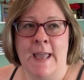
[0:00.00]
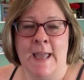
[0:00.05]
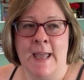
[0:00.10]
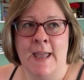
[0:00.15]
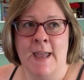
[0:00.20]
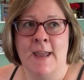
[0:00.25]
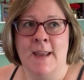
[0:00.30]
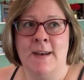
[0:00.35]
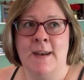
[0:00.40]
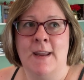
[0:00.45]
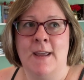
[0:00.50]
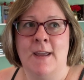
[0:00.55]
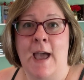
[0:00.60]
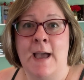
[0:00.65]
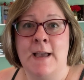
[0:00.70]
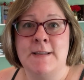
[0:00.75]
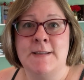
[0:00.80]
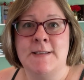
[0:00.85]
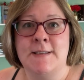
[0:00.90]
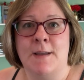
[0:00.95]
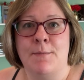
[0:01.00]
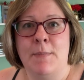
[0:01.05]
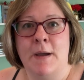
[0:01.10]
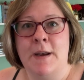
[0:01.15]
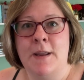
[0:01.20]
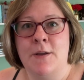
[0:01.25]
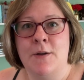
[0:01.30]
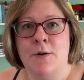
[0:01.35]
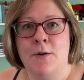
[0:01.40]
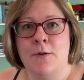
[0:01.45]
And as
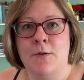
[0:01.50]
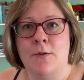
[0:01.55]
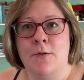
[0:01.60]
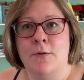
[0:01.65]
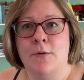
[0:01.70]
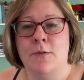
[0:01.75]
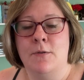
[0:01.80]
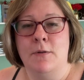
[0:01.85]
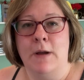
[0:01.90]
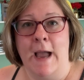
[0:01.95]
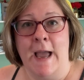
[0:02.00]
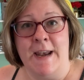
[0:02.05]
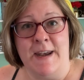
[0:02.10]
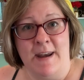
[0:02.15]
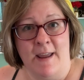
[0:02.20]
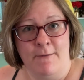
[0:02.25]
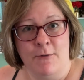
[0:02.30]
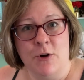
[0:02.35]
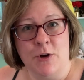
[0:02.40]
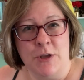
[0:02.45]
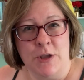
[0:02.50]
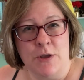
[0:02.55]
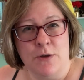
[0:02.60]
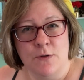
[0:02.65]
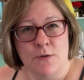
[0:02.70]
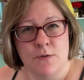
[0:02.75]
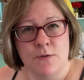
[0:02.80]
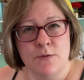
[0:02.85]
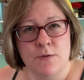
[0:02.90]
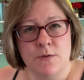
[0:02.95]
somebody who had never
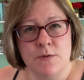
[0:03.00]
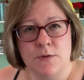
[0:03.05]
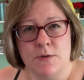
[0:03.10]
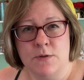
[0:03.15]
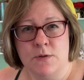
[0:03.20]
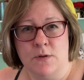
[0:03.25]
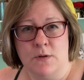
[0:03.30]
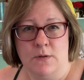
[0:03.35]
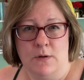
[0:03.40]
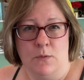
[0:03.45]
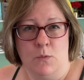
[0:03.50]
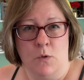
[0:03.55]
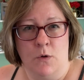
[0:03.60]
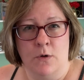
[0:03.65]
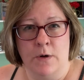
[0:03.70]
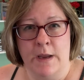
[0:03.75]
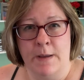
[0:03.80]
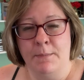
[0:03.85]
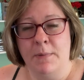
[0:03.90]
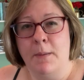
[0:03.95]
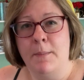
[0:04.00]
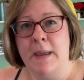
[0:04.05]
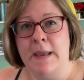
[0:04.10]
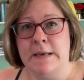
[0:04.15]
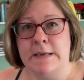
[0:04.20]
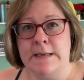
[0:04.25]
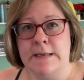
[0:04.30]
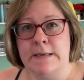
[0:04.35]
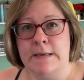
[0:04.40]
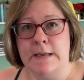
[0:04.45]
used or
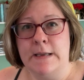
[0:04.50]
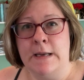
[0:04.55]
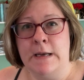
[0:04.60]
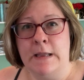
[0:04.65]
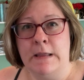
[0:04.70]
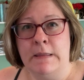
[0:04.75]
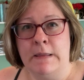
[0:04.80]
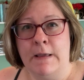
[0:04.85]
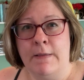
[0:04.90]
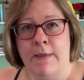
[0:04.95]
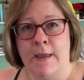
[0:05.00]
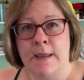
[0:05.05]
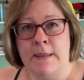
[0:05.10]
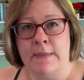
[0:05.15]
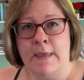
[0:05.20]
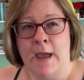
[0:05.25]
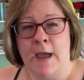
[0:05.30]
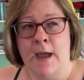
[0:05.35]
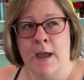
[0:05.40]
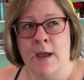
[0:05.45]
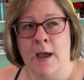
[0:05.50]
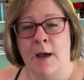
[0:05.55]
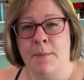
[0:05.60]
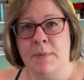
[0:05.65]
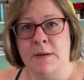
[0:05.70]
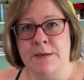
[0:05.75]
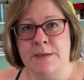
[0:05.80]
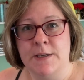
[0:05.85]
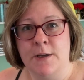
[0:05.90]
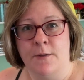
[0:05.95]
implemented anything like that up
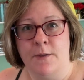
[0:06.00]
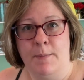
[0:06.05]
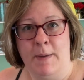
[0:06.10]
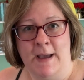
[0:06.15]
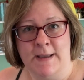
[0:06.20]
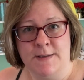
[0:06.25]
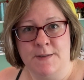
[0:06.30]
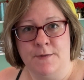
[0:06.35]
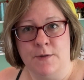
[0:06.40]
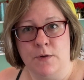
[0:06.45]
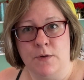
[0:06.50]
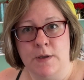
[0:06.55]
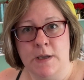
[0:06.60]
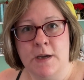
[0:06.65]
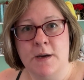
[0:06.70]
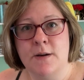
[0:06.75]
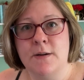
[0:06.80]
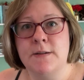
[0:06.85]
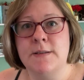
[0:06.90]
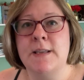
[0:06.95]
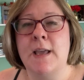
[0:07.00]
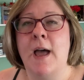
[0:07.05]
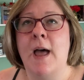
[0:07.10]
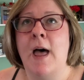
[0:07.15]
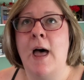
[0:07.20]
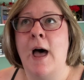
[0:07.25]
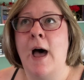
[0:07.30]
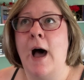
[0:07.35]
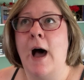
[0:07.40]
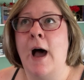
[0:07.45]
until the past few years,
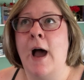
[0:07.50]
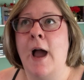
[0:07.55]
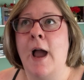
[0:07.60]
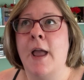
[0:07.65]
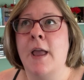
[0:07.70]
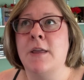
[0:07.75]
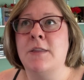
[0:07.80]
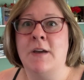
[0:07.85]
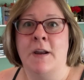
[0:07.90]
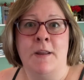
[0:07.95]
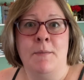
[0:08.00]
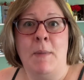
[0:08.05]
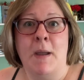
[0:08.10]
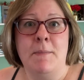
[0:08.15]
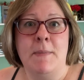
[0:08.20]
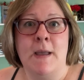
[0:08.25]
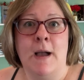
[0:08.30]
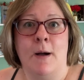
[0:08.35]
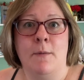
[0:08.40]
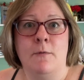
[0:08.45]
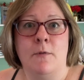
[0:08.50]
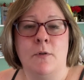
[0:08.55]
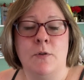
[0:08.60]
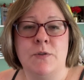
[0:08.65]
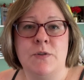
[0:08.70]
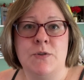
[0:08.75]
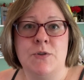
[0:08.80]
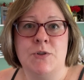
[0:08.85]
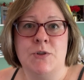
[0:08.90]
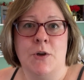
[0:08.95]
I thought it might be helpful
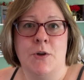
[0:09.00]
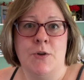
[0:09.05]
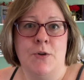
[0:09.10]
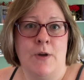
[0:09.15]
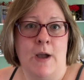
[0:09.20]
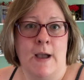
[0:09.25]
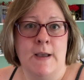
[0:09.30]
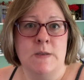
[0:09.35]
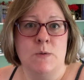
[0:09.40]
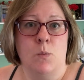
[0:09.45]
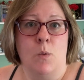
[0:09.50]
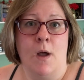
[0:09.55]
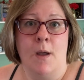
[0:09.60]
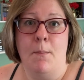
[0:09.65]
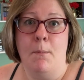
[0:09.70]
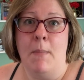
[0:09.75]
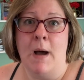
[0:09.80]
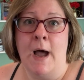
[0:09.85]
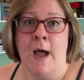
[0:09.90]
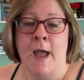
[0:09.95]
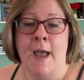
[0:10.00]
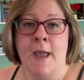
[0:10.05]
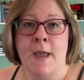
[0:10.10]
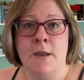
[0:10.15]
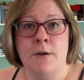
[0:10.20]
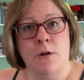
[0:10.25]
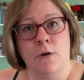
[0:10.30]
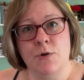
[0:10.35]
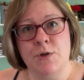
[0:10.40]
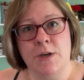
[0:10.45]
to show you guys what
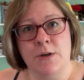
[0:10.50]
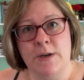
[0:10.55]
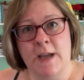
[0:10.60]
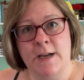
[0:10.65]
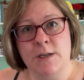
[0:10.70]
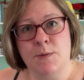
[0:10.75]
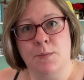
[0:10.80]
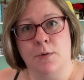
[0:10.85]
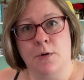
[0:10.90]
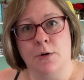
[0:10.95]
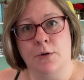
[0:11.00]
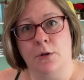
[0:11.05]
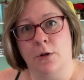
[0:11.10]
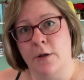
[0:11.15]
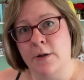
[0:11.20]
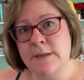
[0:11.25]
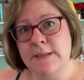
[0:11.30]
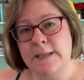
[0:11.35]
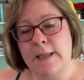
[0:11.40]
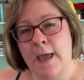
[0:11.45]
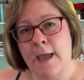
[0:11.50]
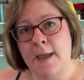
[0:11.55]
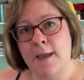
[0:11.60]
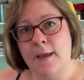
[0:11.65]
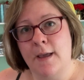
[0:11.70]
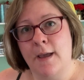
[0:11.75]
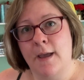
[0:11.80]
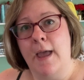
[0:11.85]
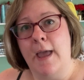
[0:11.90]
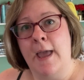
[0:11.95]
my Notion dashboard looks
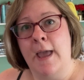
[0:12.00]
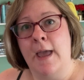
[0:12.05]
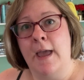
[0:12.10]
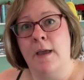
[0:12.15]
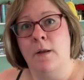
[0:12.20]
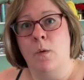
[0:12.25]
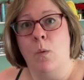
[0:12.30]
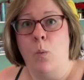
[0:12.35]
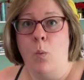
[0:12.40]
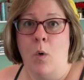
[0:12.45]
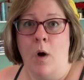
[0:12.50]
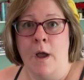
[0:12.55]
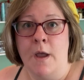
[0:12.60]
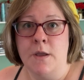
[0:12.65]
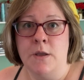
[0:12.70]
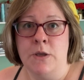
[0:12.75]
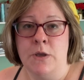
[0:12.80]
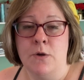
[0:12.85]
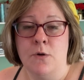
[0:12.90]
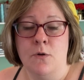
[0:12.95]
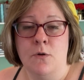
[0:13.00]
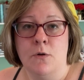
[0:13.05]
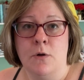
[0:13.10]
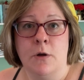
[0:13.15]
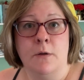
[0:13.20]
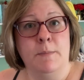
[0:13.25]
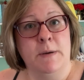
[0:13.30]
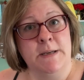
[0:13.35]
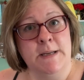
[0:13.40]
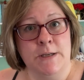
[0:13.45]
like and what you
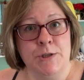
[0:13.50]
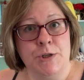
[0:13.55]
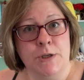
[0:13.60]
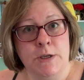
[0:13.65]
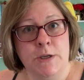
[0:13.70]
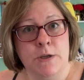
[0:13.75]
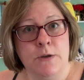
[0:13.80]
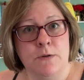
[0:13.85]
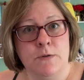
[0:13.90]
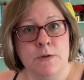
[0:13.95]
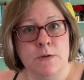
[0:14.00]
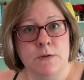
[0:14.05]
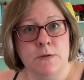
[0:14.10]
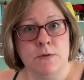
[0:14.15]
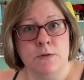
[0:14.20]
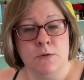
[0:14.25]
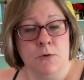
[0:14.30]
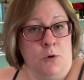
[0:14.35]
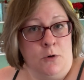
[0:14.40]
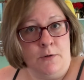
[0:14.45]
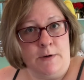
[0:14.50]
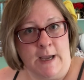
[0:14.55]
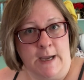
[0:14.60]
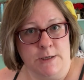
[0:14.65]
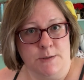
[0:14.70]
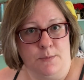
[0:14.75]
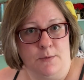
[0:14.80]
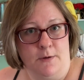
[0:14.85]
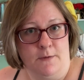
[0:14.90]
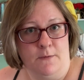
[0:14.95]
could potentially use your
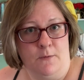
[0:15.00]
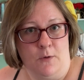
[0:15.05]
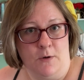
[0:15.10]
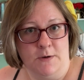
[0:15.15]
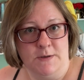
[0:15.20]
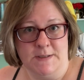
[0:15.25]
dashboard for.